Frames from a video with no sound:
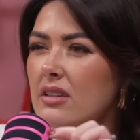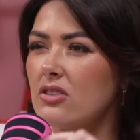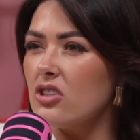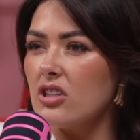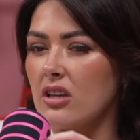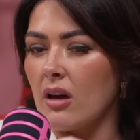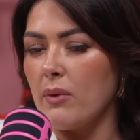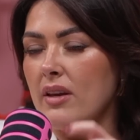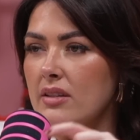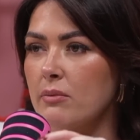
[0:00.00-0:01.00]
it? It's usually like a
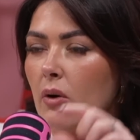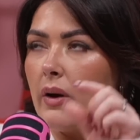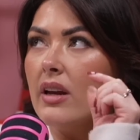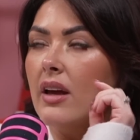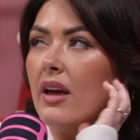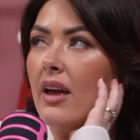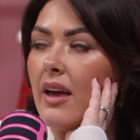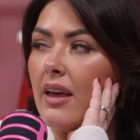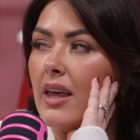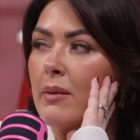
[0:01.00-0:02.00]
wee small one.
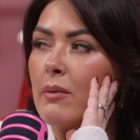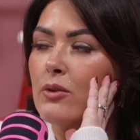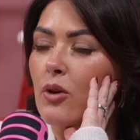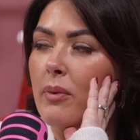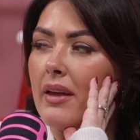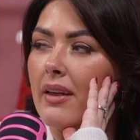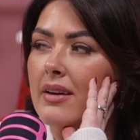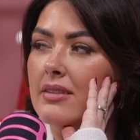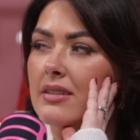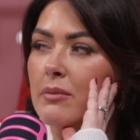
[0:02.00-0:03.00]
He came in with 2 pint
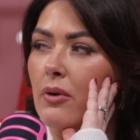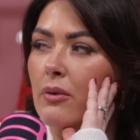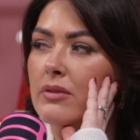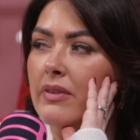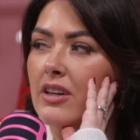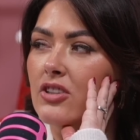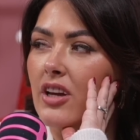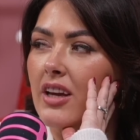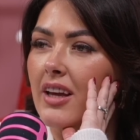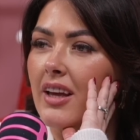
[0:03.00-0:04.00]
glasses and the bottle was finished,
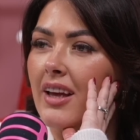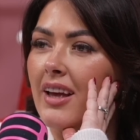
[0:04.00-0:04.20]
right?